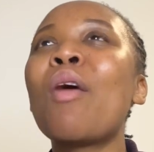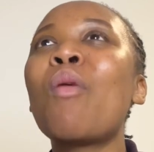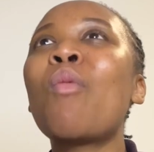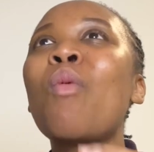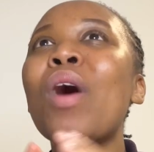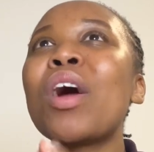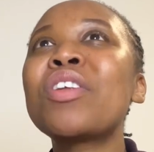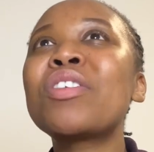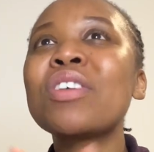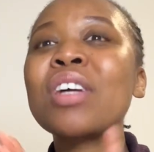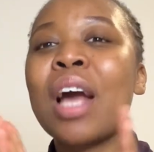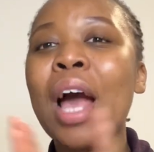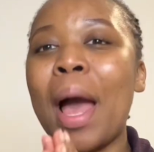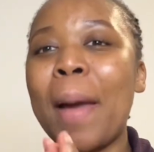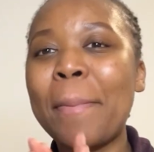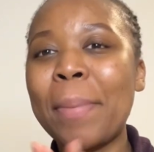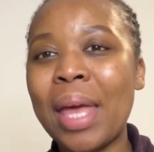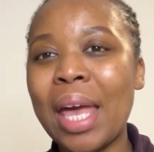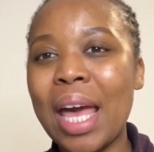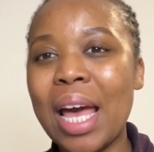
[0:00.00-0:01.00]
want to
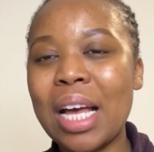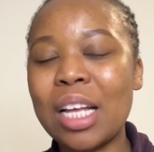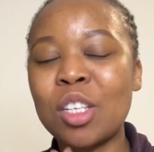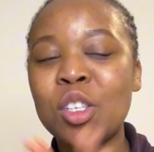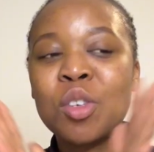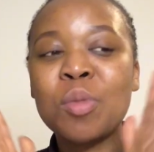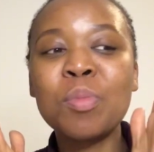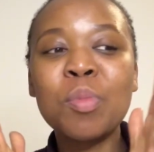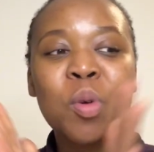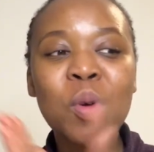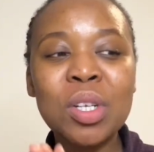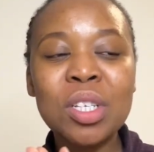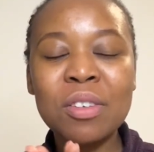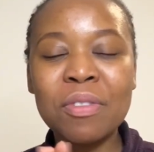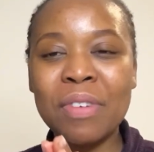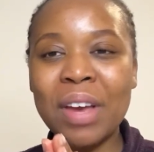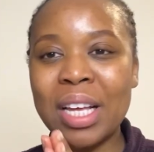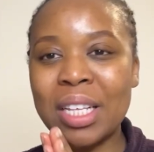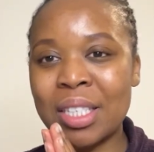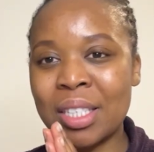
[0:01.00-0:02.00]
come here to
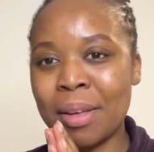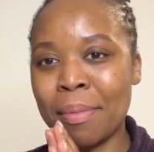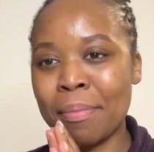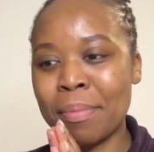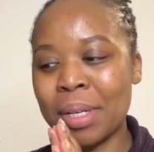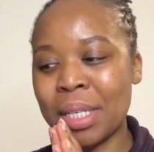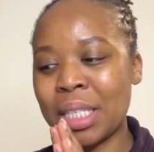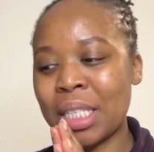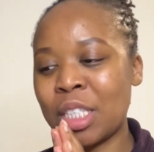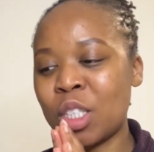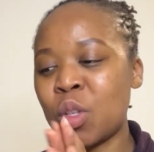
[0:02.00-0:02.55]
motivate somebody,